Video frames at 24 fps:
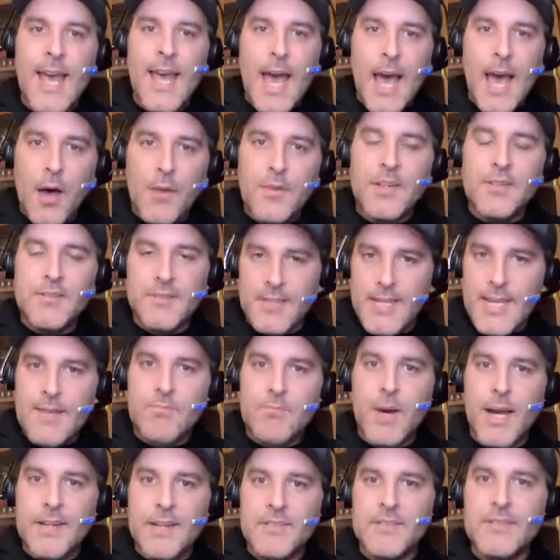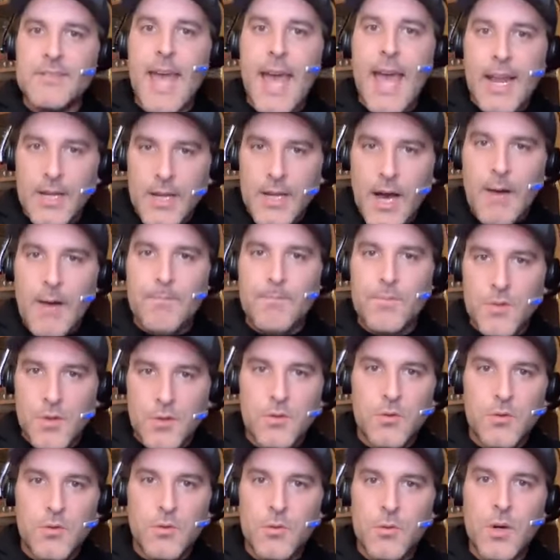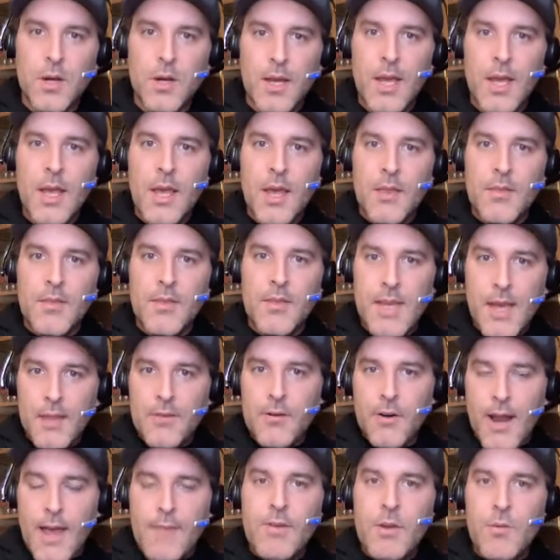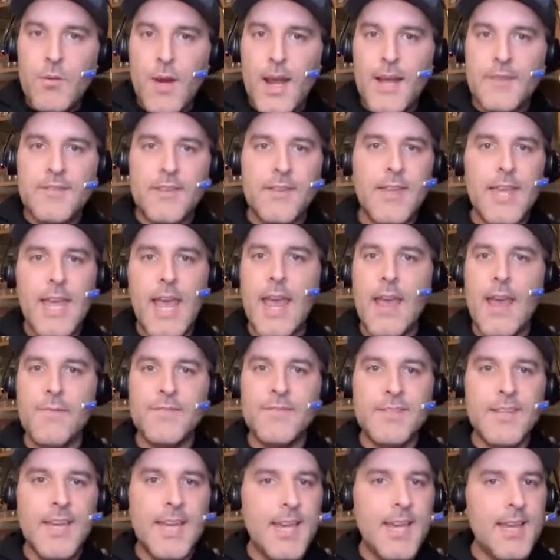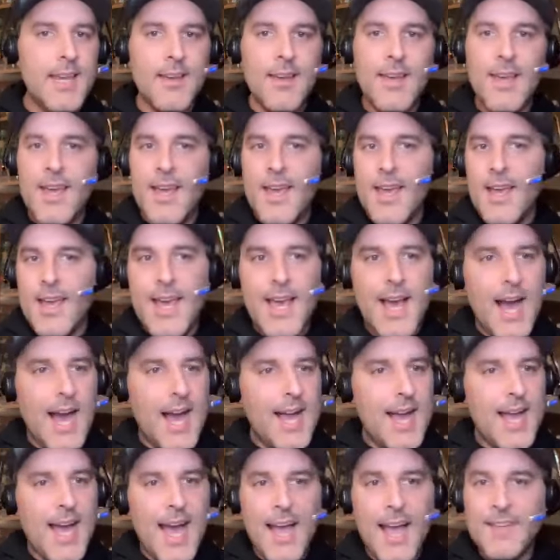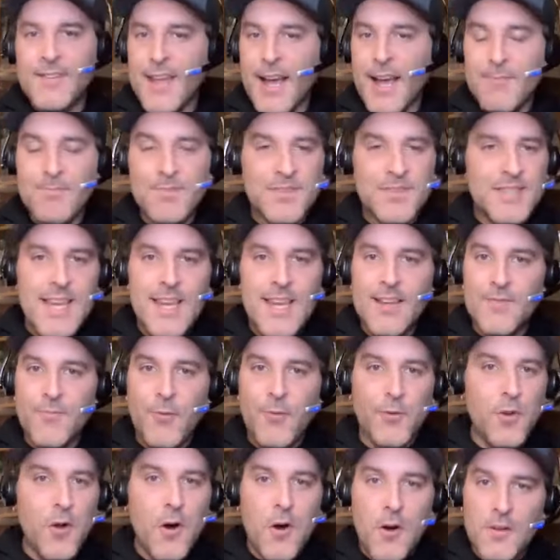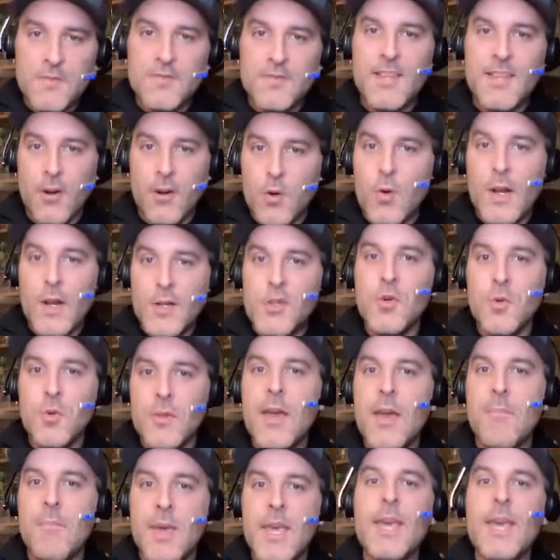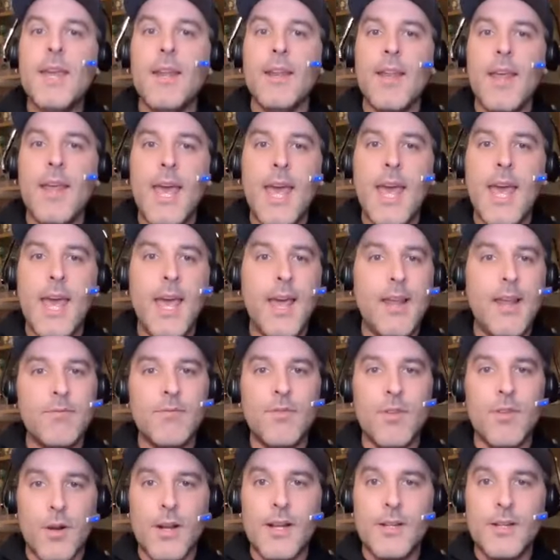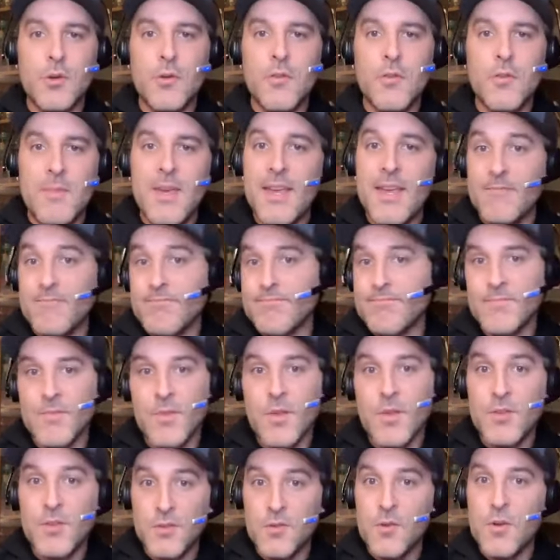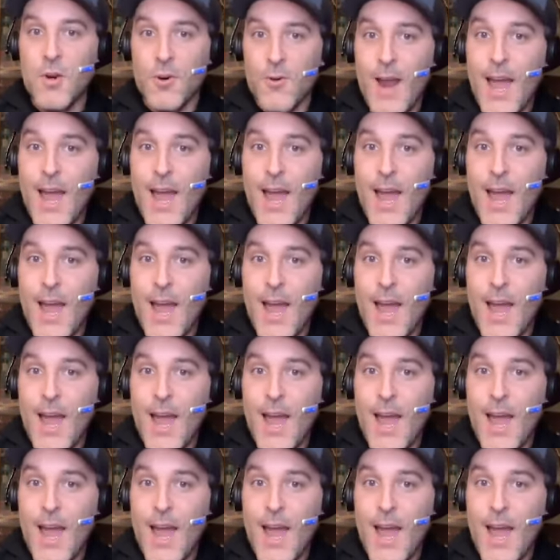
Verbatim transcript: how this team might stack up to the other heavyweights in the AFC, I, am seeing flaws that are going to do them in, and they're going to do them in sooner